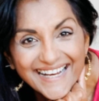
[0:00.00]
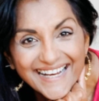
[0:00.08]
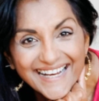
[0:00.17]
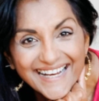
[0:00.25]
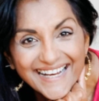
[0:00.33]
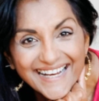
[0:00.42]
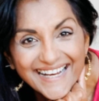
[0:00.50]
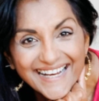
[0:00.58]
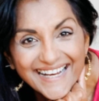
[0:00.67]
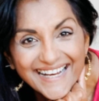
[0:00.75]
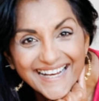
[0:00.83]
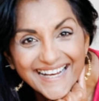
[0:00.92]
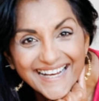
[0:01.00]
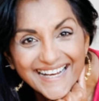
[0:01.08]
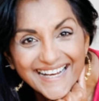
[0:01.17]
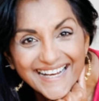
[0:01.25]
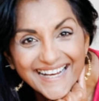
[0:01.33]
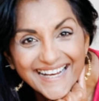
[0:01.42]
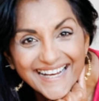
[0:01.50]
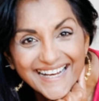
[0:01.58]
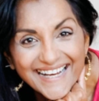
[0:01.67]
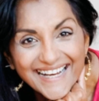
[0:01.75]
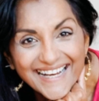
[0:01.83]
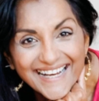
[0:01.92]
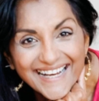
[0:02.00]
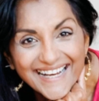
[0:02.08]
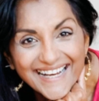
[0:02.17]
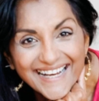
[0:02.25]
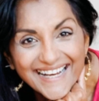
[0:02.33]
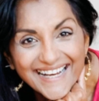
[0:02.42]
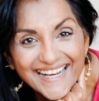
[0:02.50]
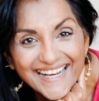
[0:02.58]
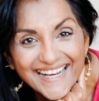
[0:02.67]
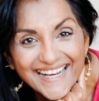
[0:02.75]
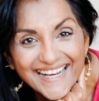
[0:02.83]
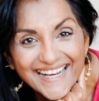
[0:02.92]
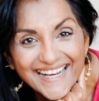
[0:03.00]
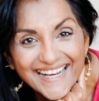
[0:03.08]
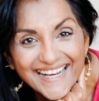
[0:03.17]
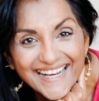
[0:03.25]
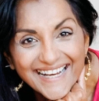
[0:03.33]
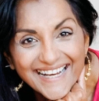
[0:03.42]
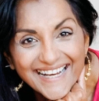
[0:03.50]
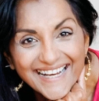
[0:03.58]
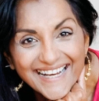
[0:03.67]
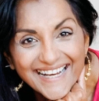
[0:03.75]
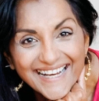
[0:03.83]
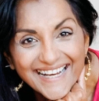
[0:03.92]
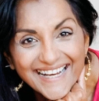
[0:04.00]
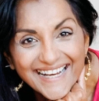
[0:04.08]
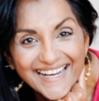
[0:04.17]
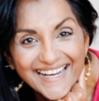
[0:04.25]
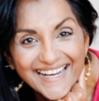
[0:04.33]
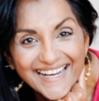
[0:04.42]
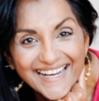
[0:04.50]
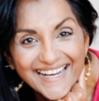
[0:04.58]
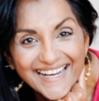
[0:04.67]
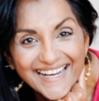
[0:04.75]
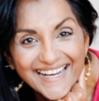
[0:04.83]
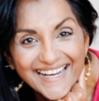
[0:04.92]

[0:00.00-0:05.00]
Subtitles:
(no lip movement)